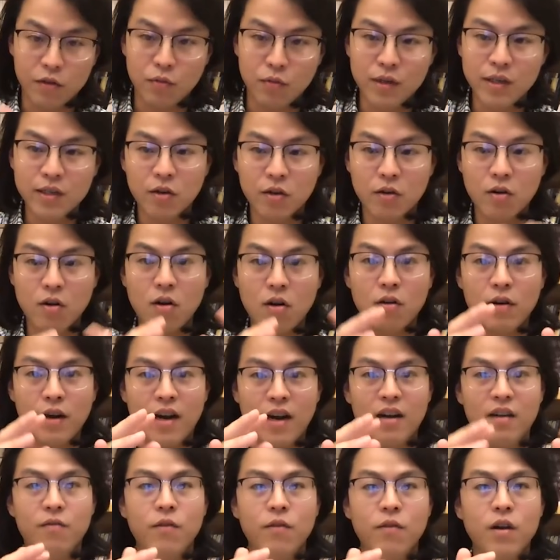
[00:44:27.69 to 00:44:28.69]
So these are all
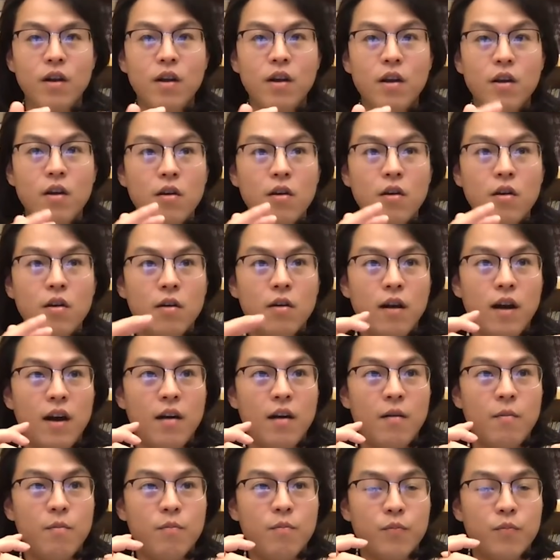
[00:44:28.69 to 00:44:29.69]
kind of
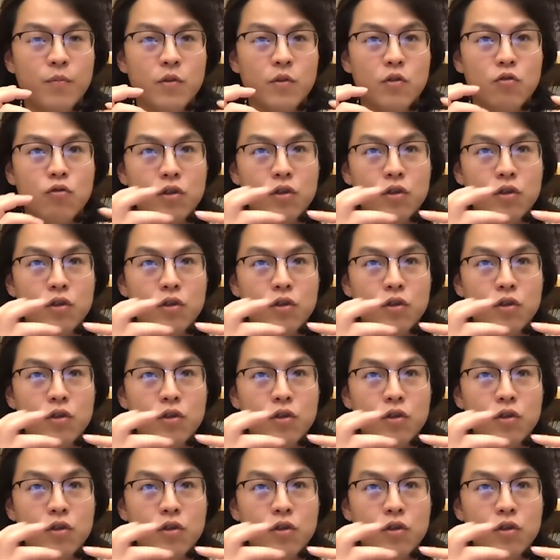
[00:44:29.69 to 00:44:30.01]
um,